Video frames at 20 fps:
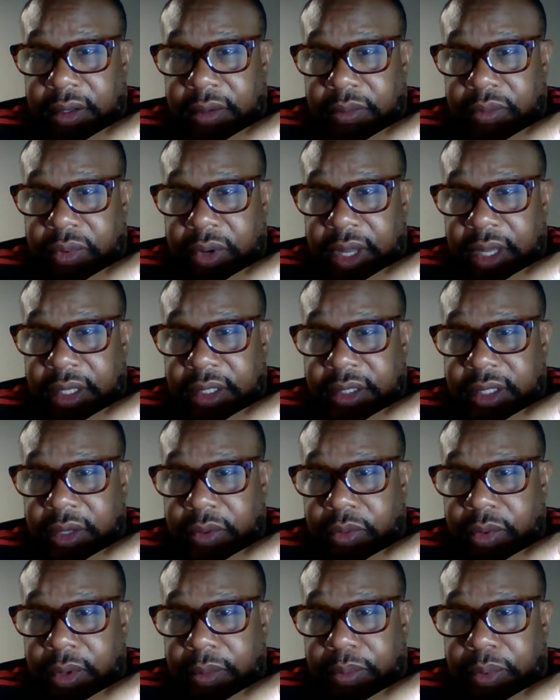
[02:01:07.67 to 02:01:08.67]
Brian said,
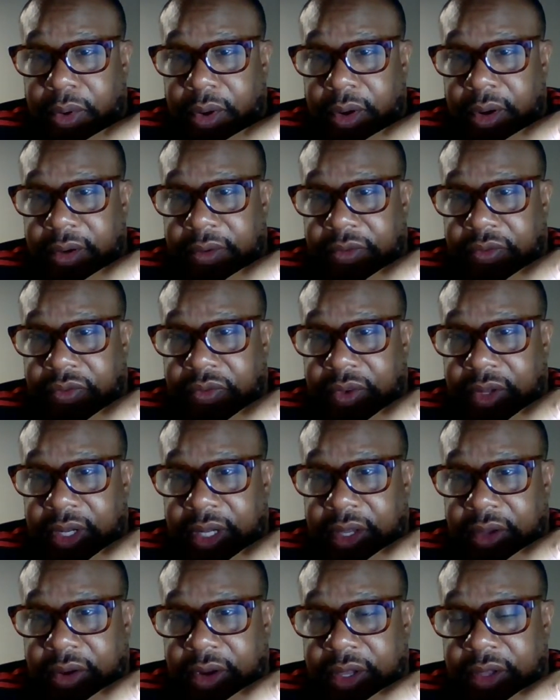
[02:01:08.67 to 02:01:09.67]
what part of
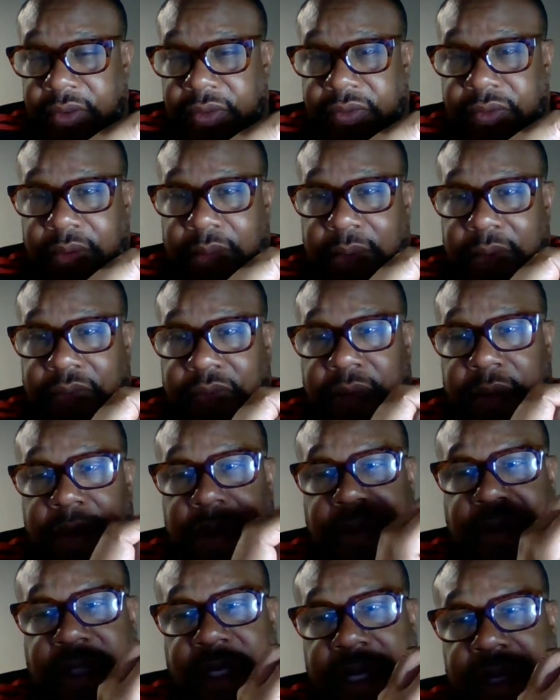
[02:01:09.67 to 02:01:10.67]
Philly are you from? I'm from
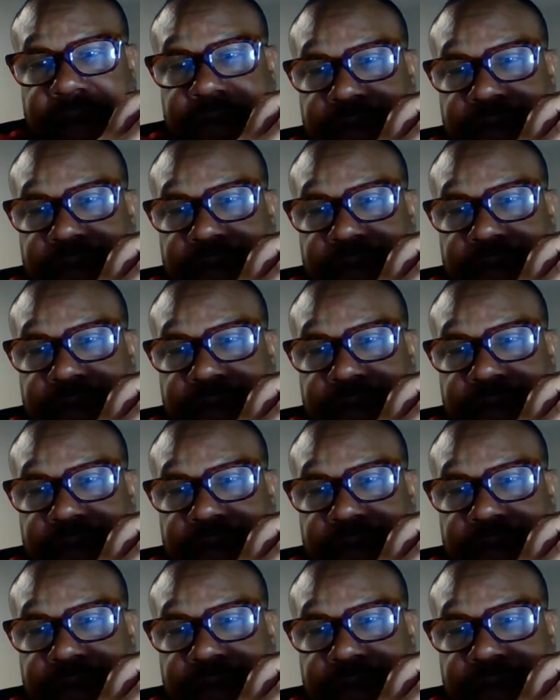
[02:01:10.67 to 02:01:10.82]
Uptown.